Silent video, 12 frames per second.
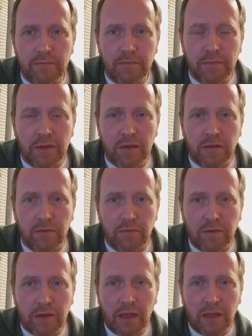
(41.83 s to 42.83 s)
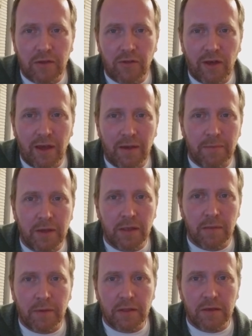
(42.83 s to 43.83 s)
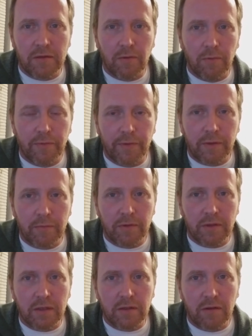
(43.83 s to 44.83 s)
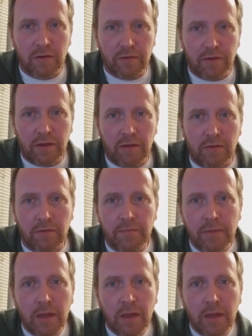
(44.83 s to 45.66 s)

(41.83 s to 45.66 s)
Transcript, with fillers: minute to kind of chime in about this whole thing with Guitar Center.